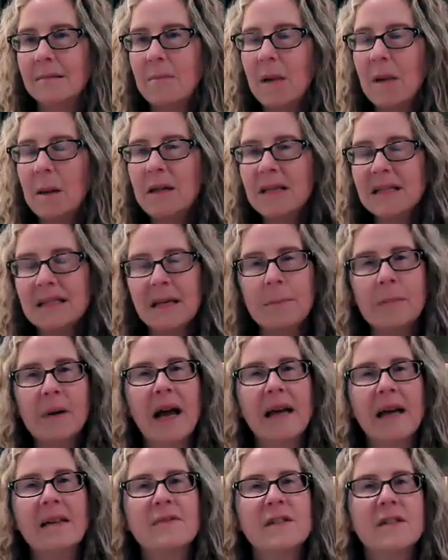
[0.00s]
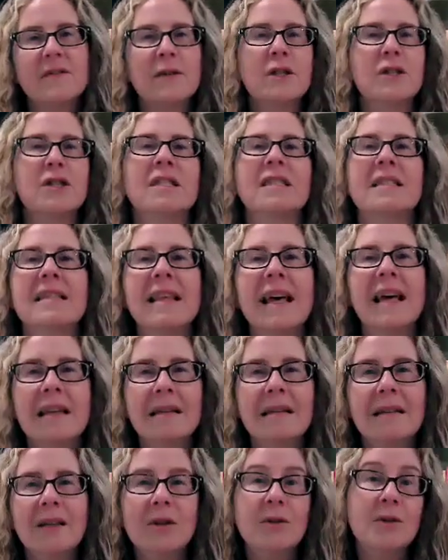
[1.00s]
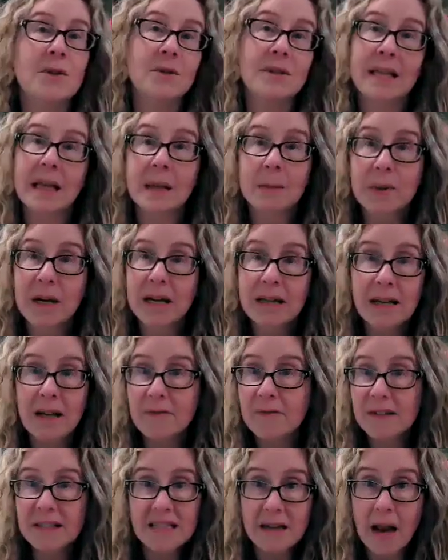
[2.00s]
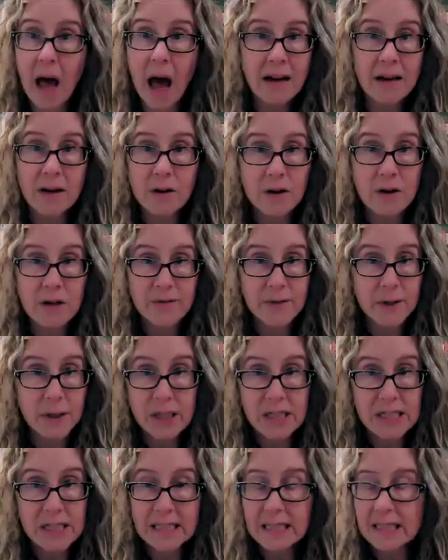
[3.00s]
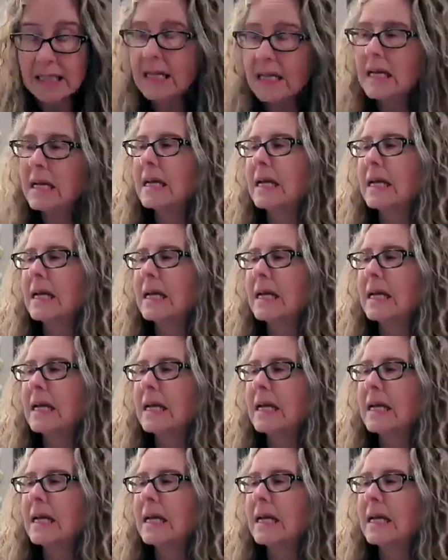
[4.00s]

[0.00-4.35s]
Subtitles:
maybe some kind of divergence that you do celebrate if it's not neurodivergence.